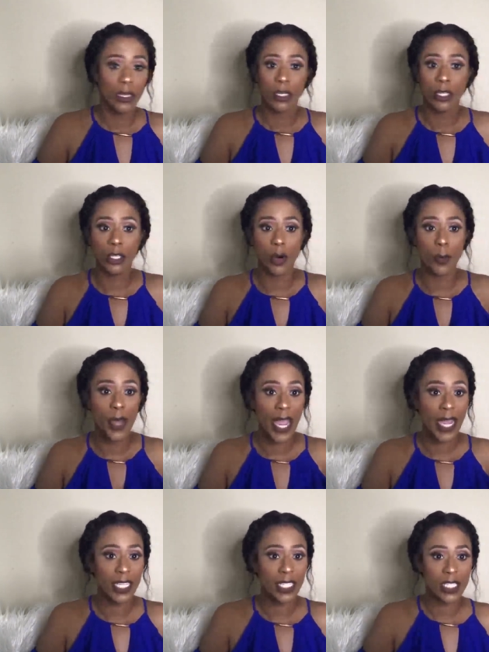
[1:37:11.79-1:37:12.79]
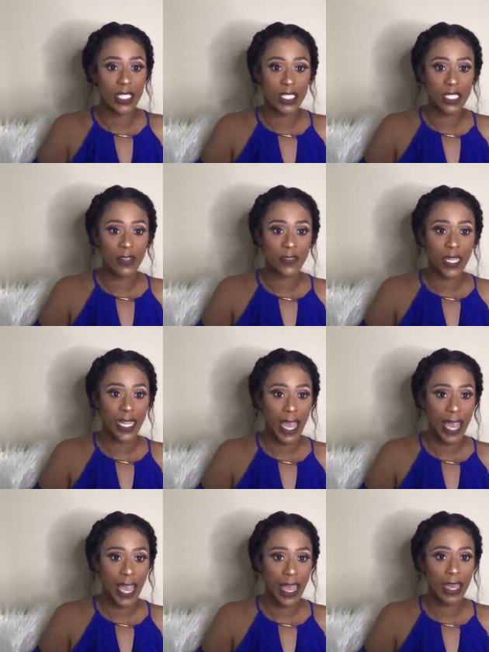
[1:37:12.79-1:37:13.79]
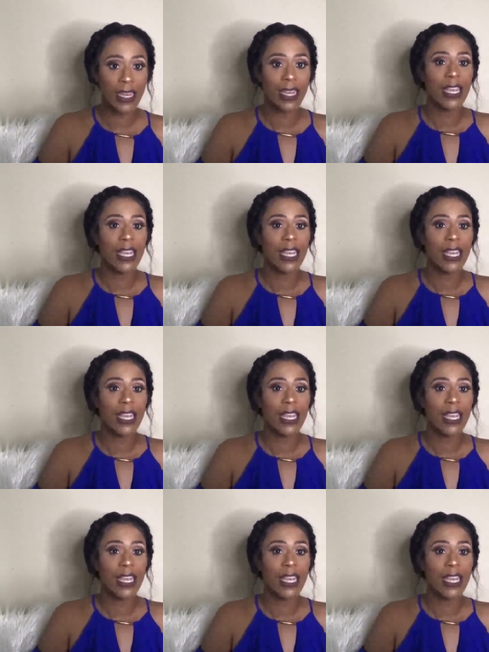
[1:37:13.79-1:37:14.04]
you know, baggage and stuff they had,